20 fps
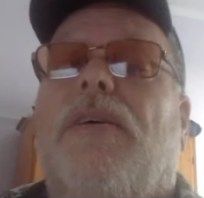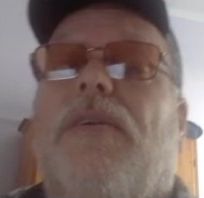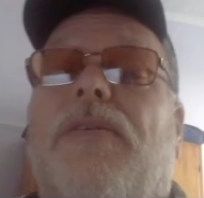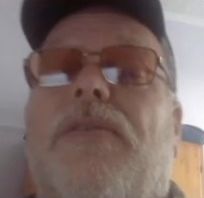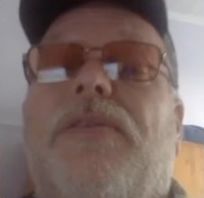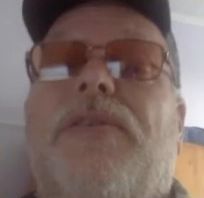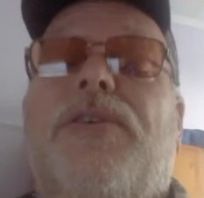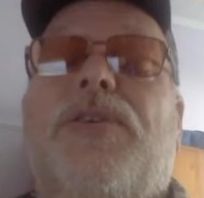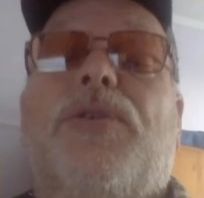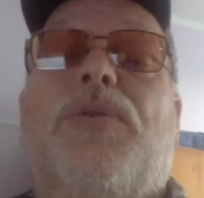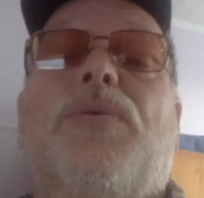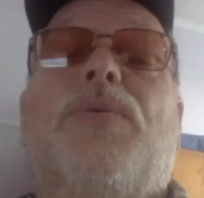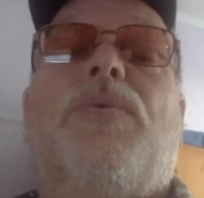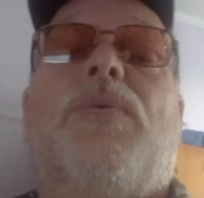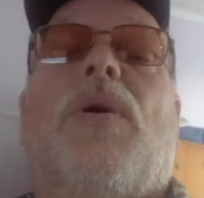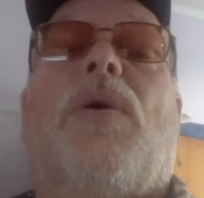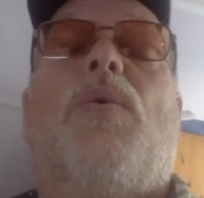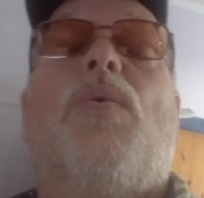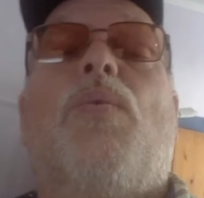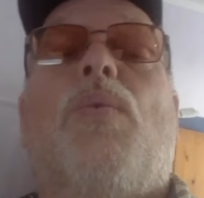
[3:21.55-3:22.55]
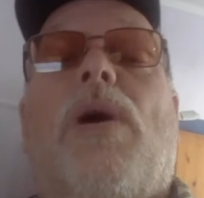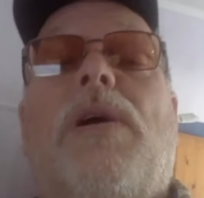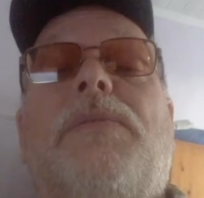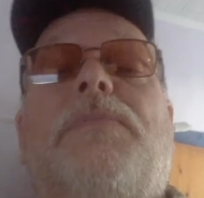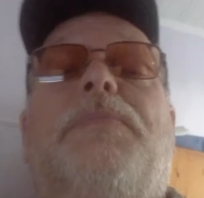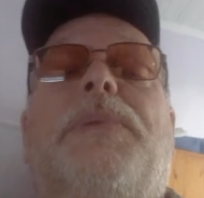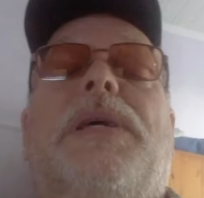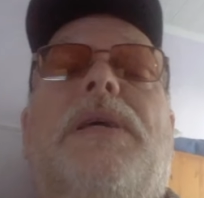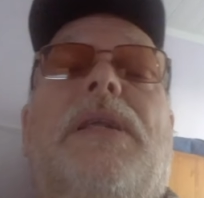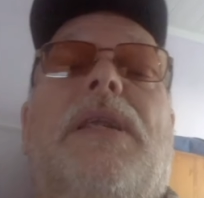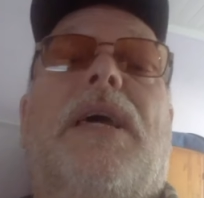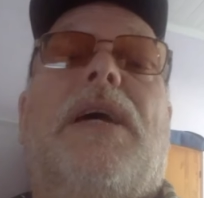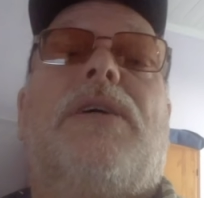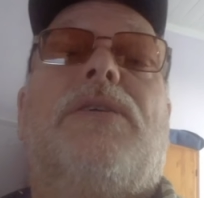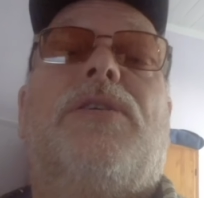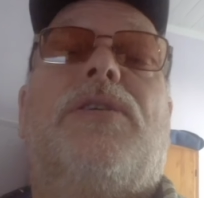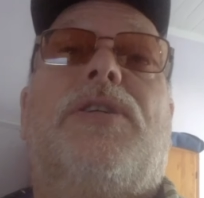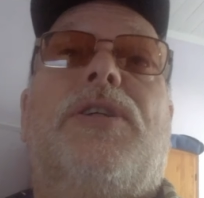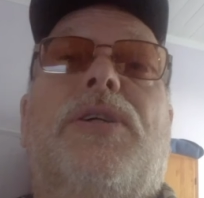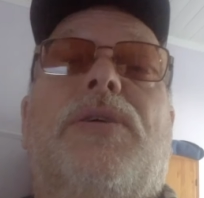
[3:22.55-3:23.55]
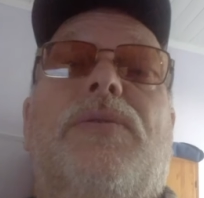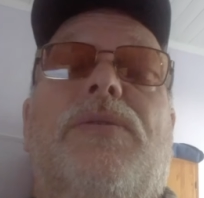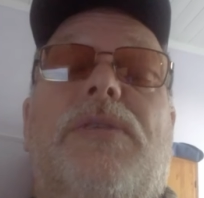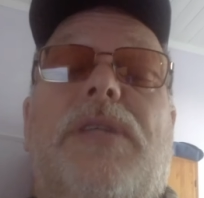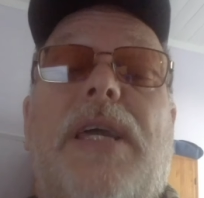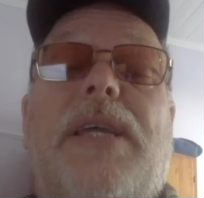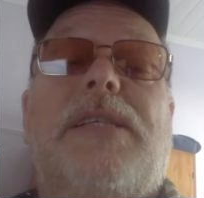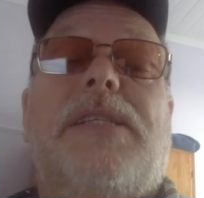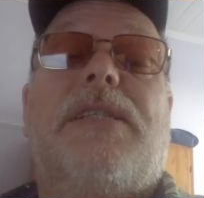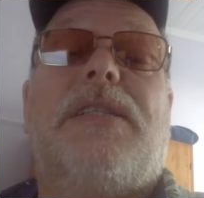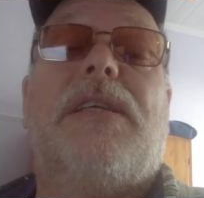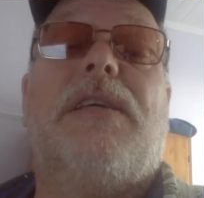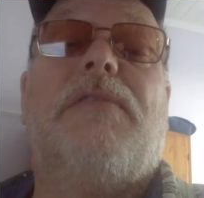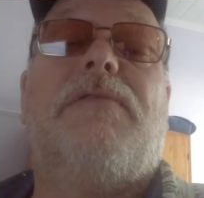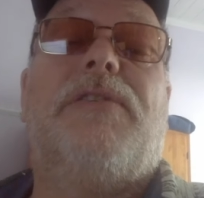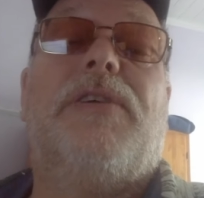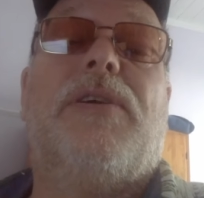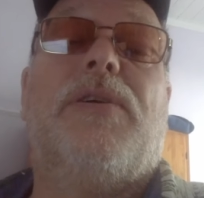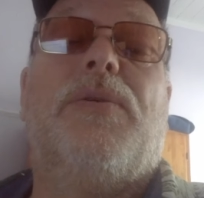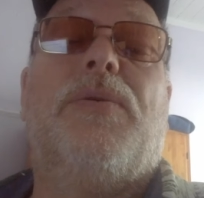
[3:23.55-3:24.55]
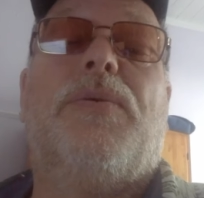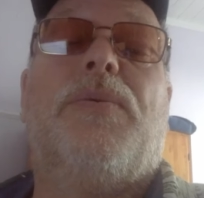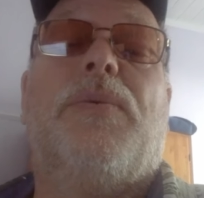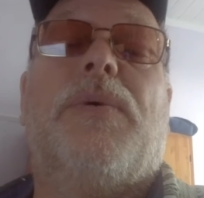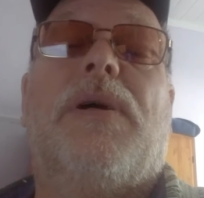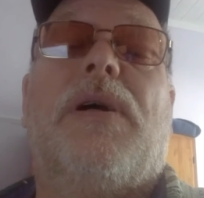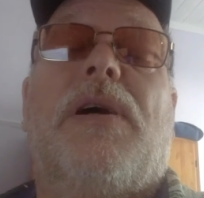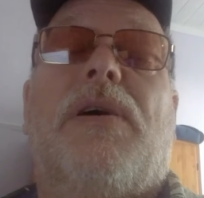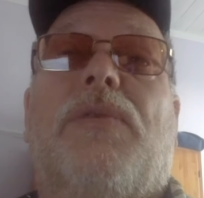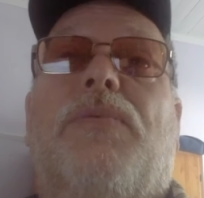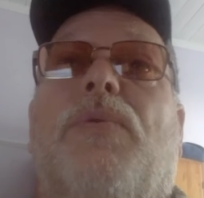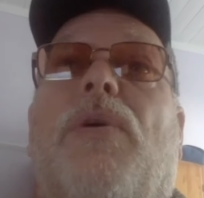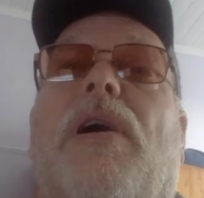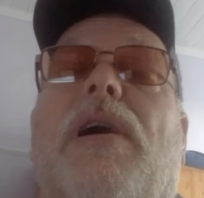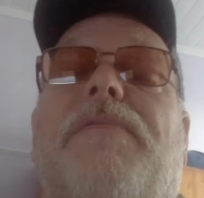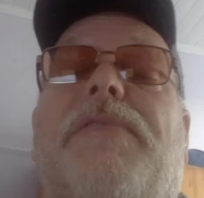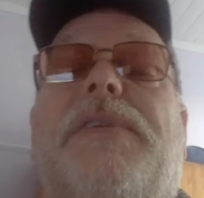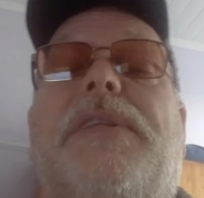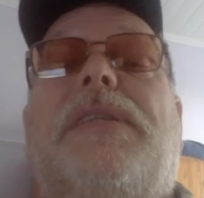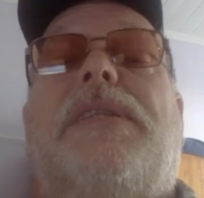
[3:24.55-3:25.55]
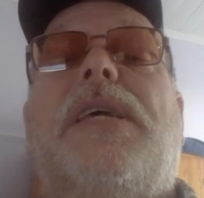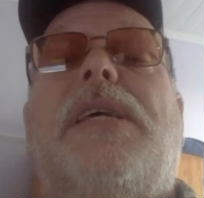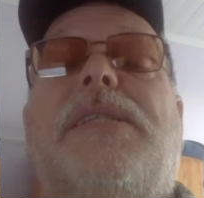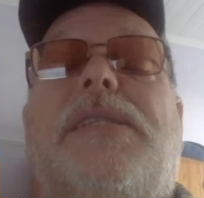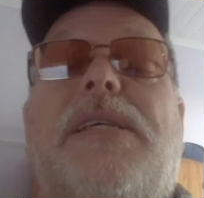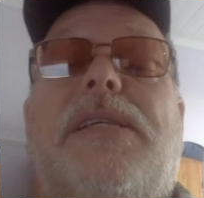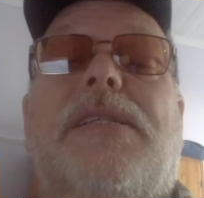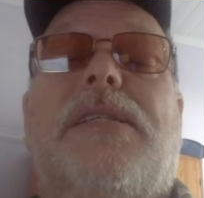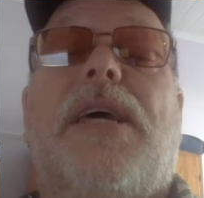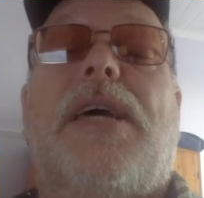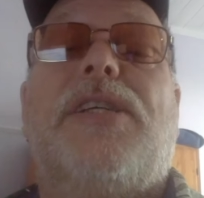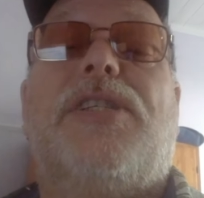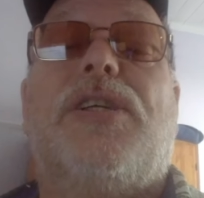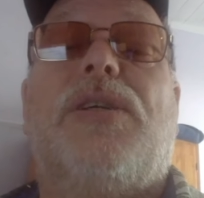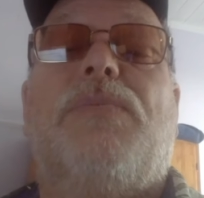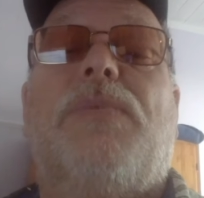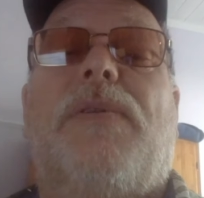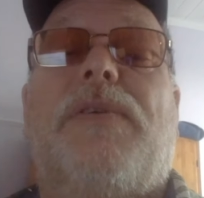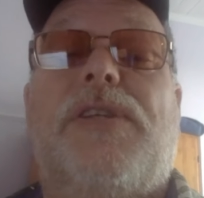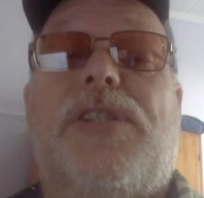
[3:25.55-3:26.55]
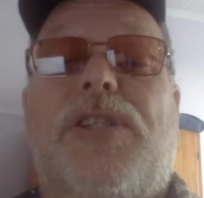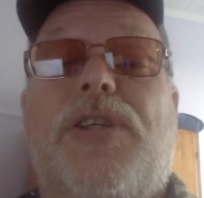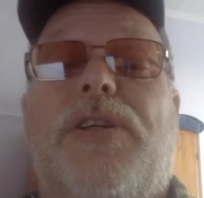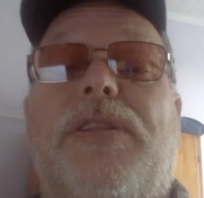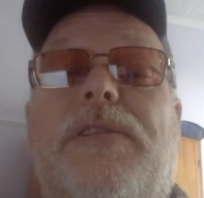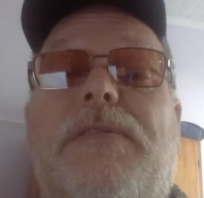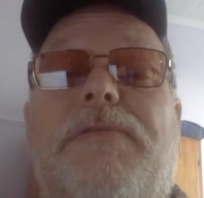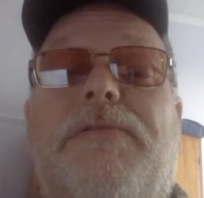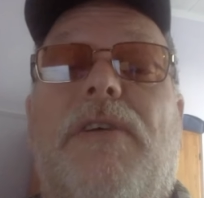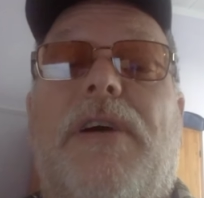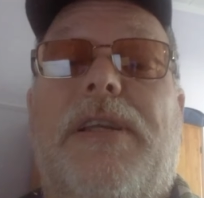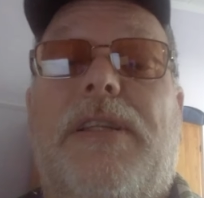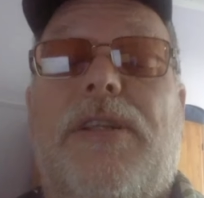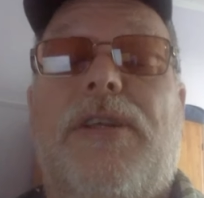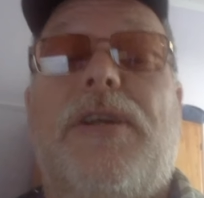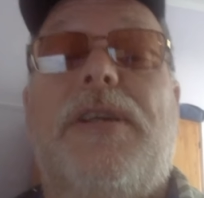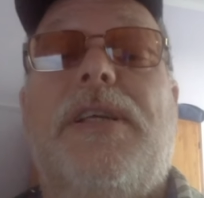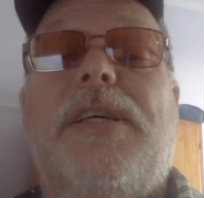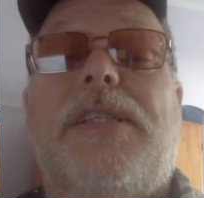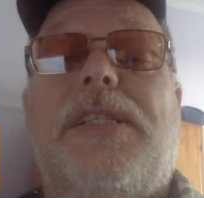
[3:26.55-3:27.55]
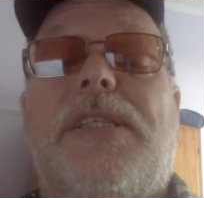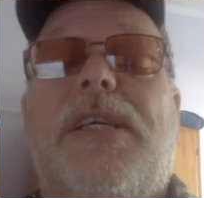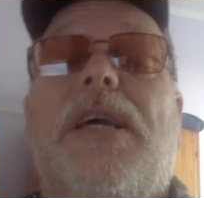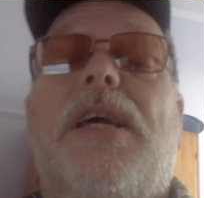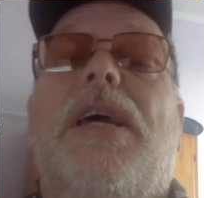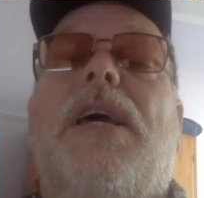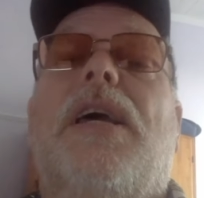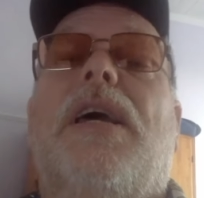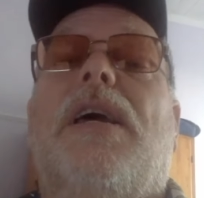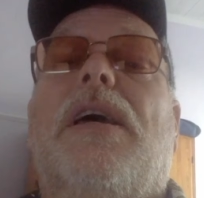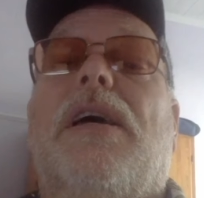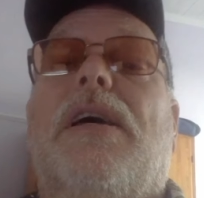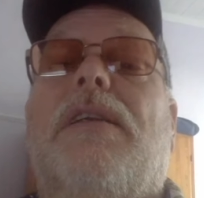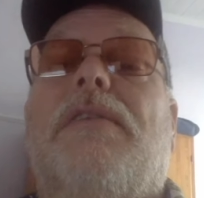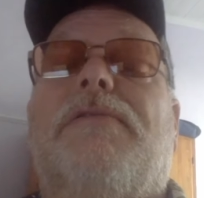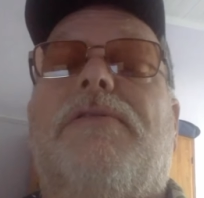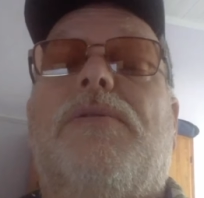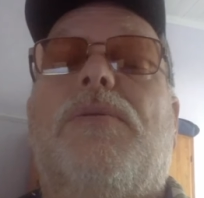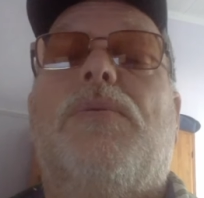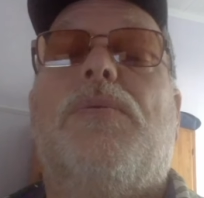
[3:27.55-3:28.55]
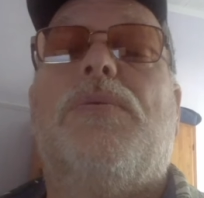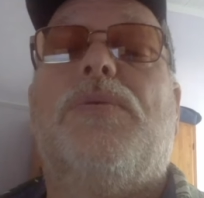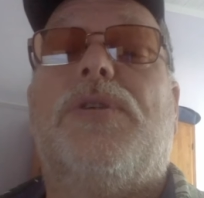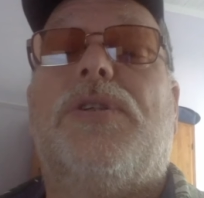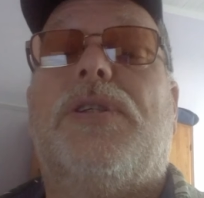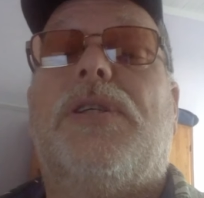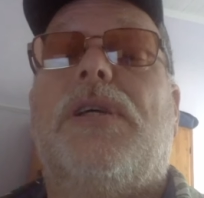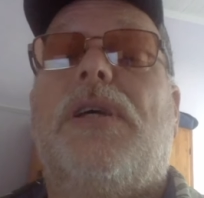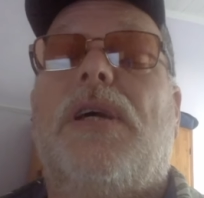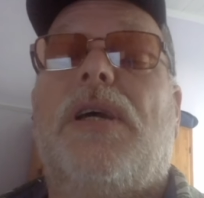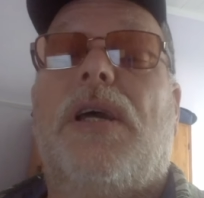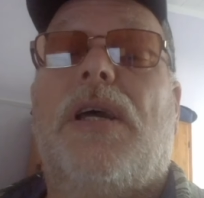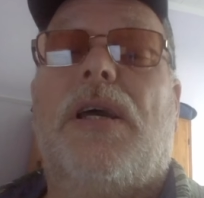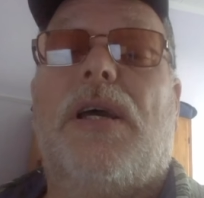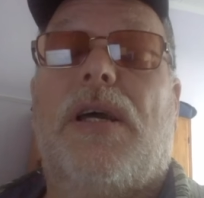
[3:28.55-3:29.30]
you won't be allowed to do your test if you arrive at the testing station with a certified learners, and of course,